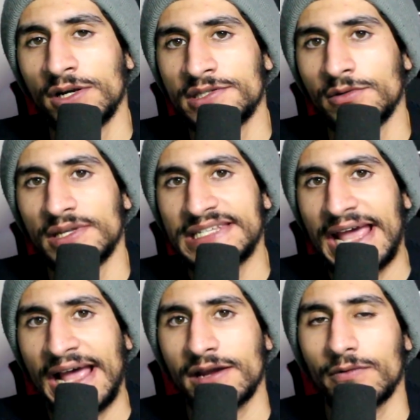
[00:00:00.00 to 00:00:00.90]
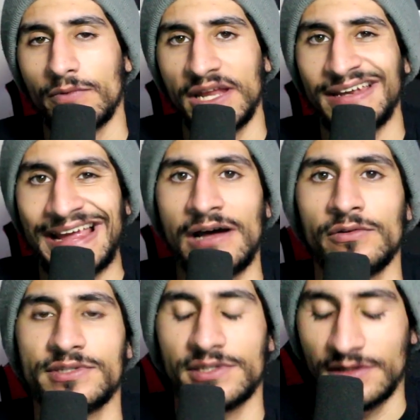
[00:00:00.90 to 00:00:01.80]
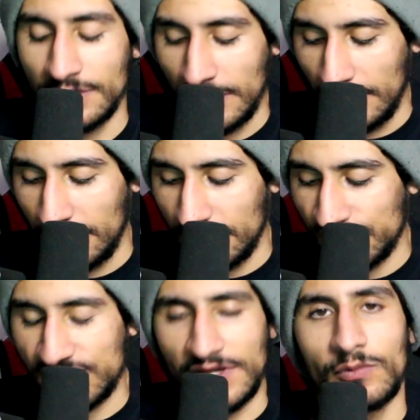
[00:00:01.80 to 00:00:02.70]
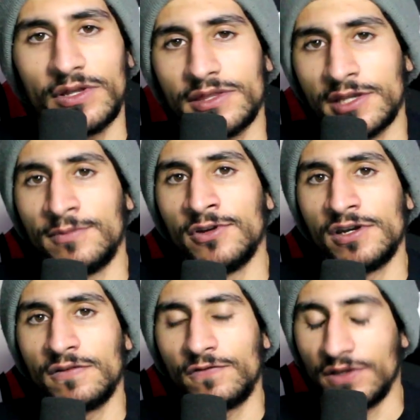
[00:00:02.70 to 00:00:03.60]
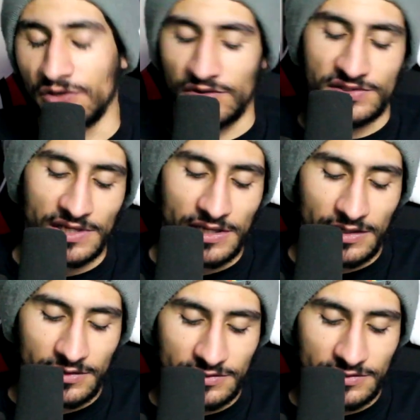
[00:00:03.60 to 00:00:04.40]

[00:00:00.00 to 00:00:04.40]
I wanted to attack right now to see what the community feels,